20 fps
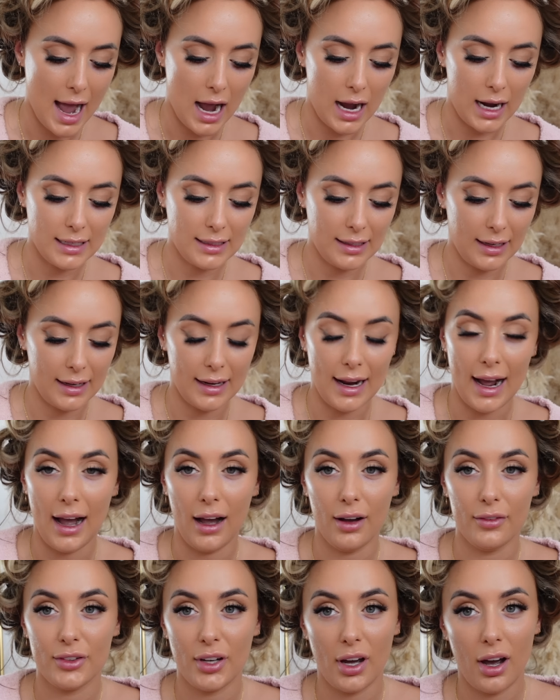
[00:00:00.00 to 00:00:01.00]
I didn't
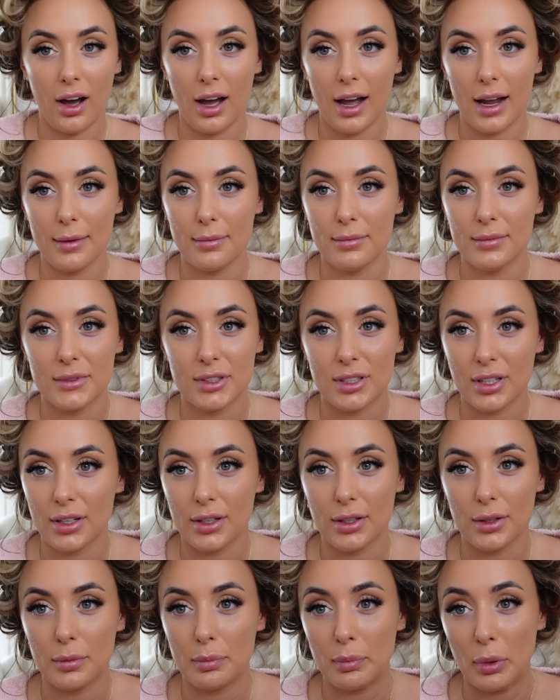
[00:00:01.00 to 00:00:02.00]
have time
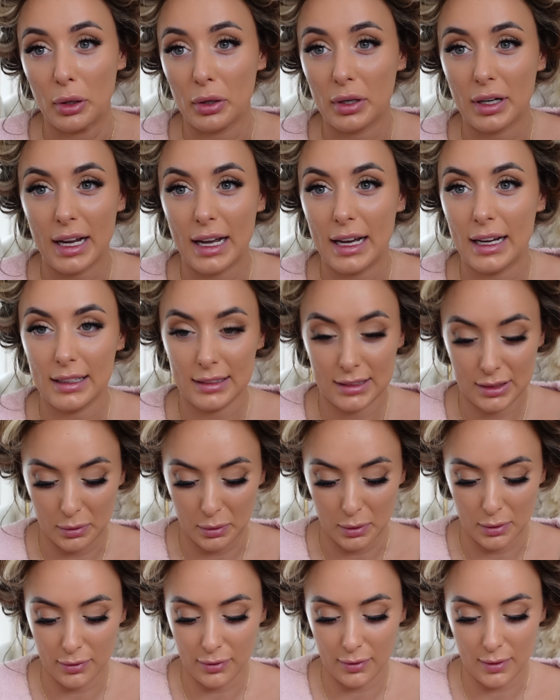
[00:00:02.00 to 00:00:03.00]
to book
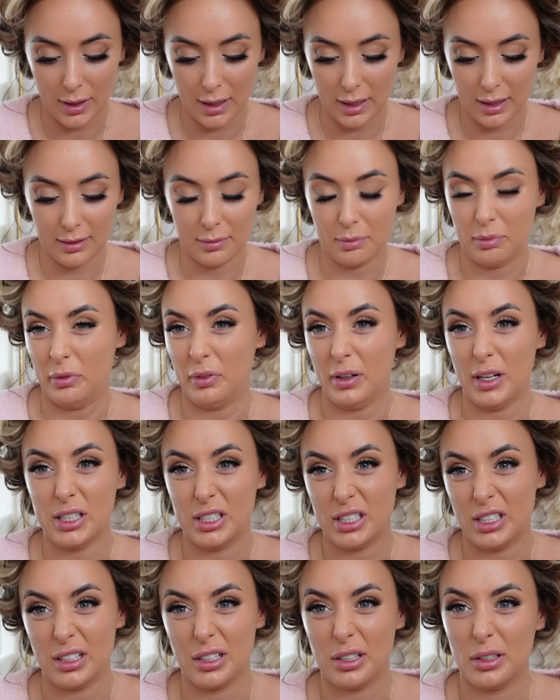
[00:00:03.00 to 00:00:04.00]
sort of a
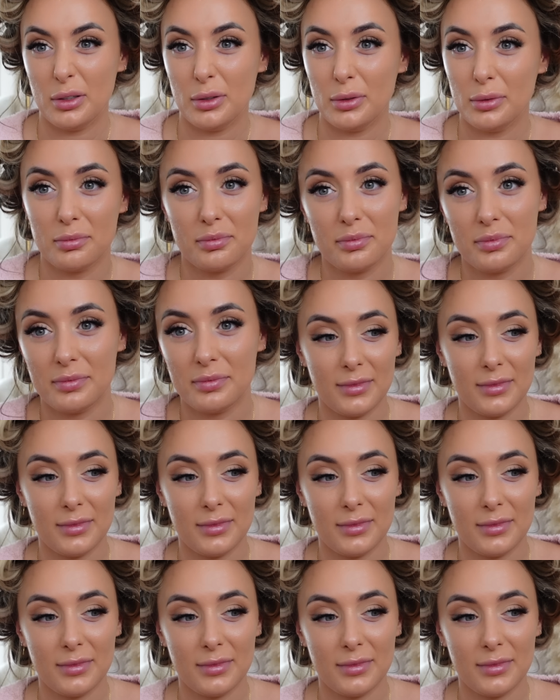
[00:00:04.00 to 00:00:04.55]
professional